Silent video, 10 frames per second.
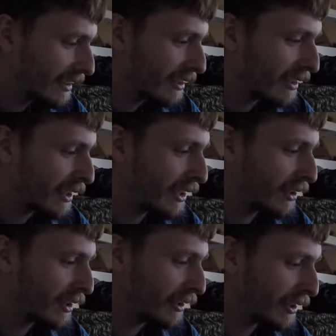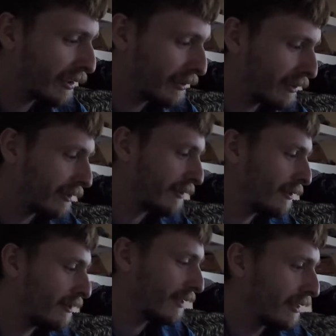And you know,
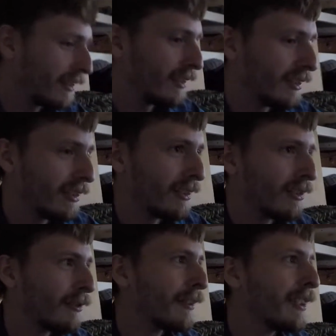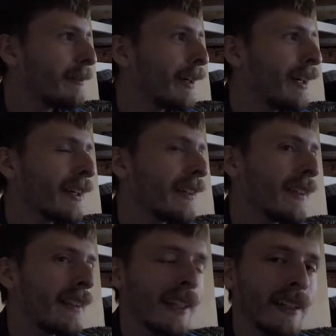20 bucks
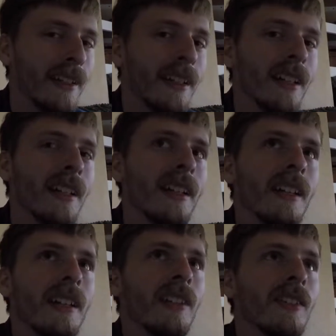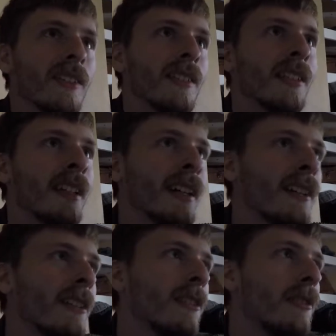that that
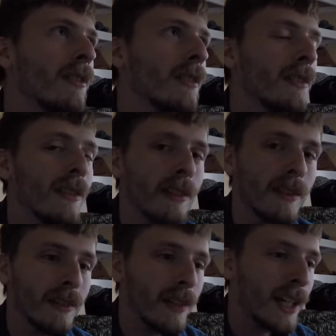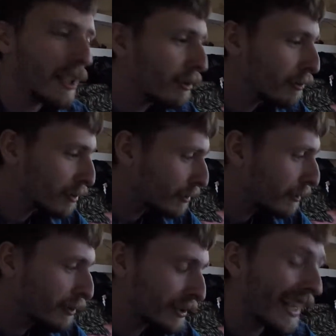I don't
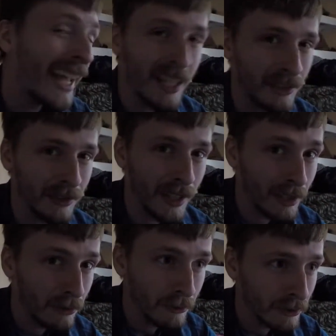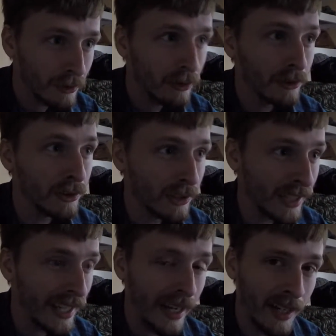charge extra. I don't charge
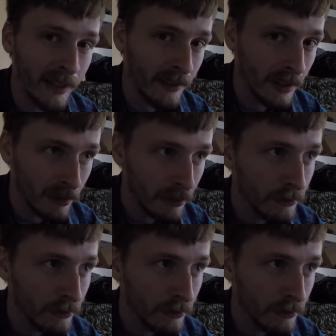tax. I don't